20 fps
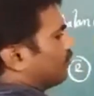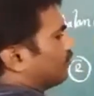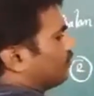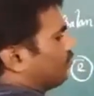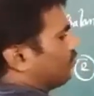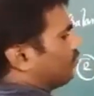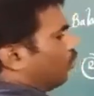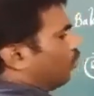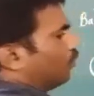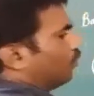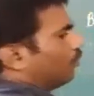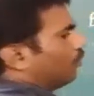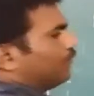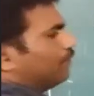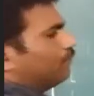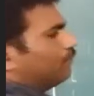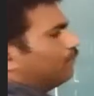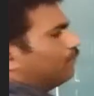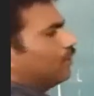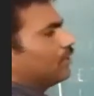Now how
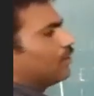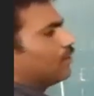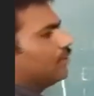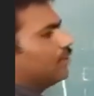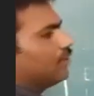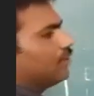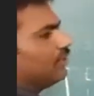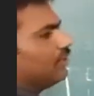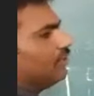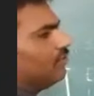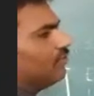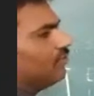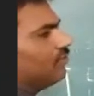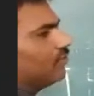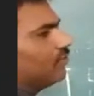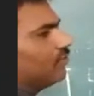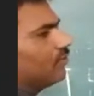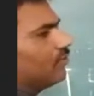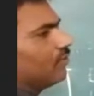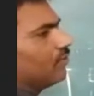many become it is?
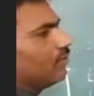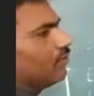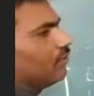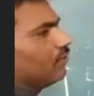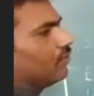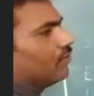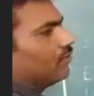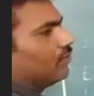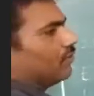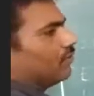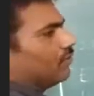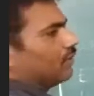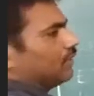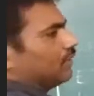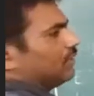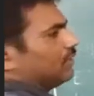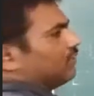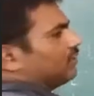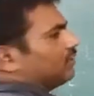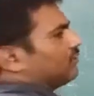
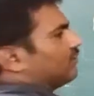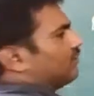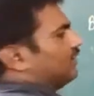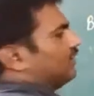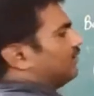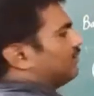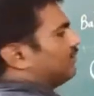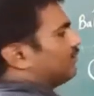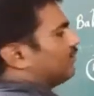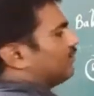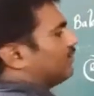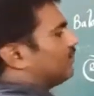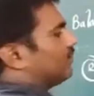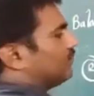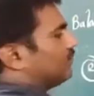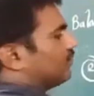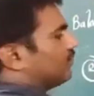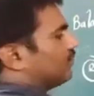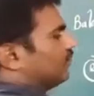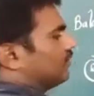It is a 6.
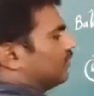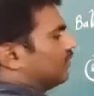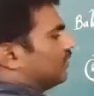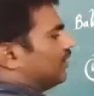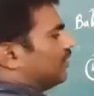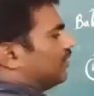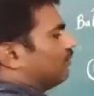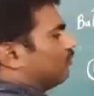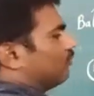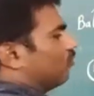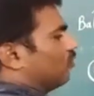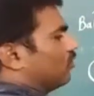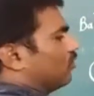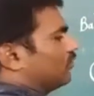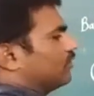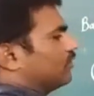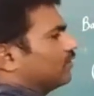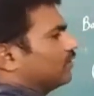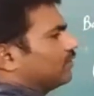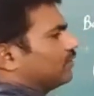Here I am going
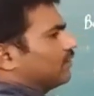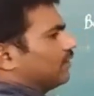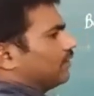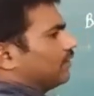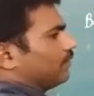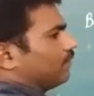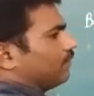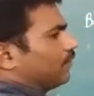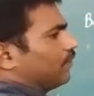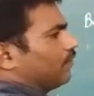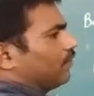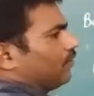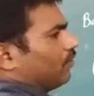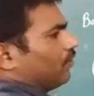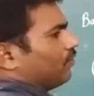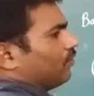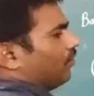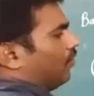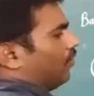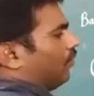to 3.
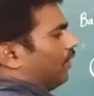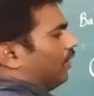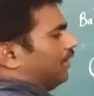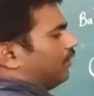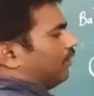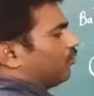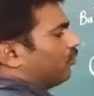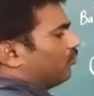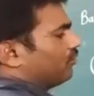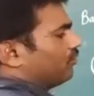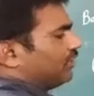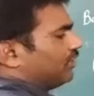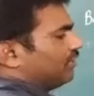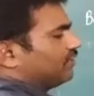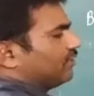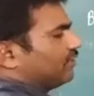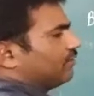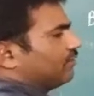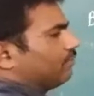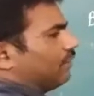Now hydrogen
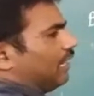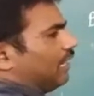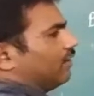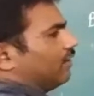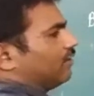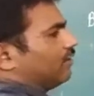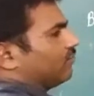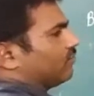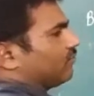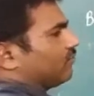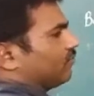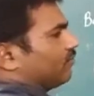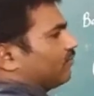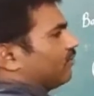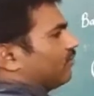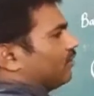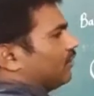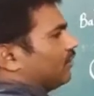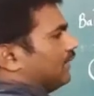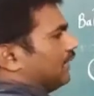is in balance.
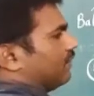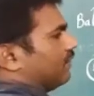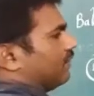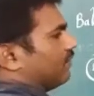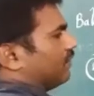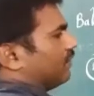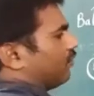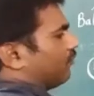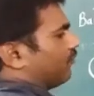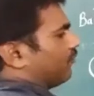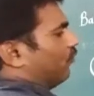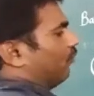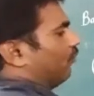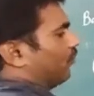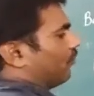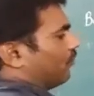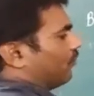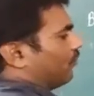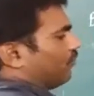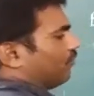Is here
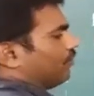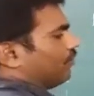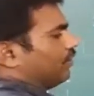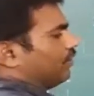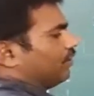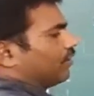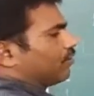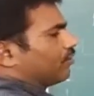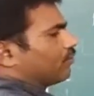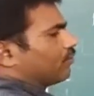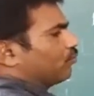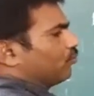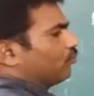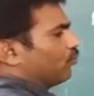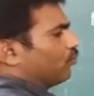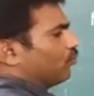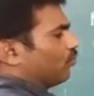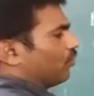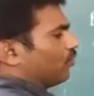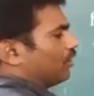4, here
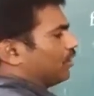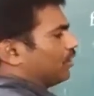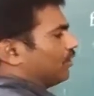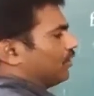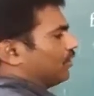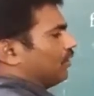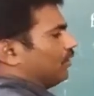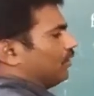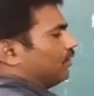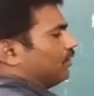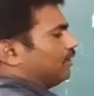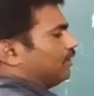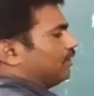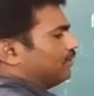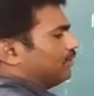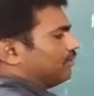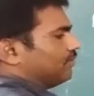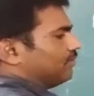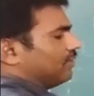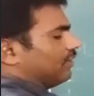4. Yes,
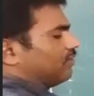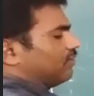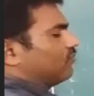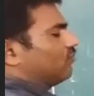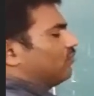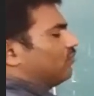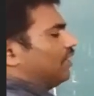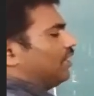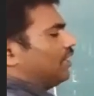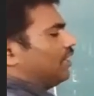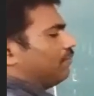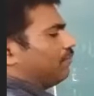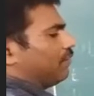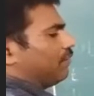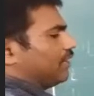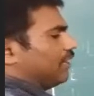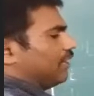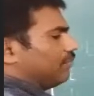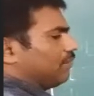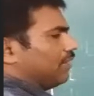that's why I am
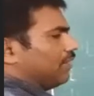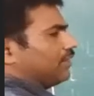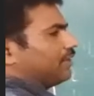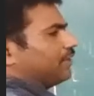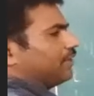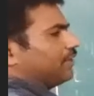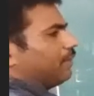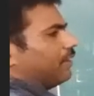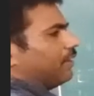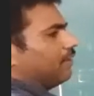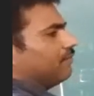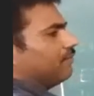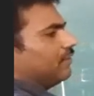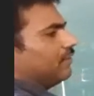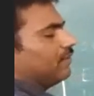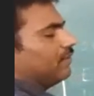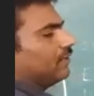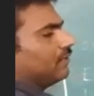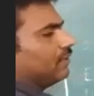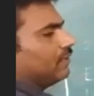again multiplied with
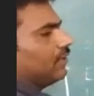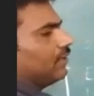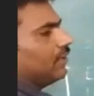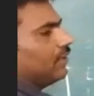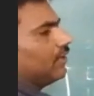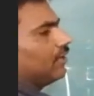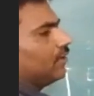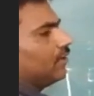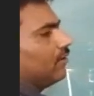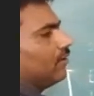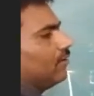it here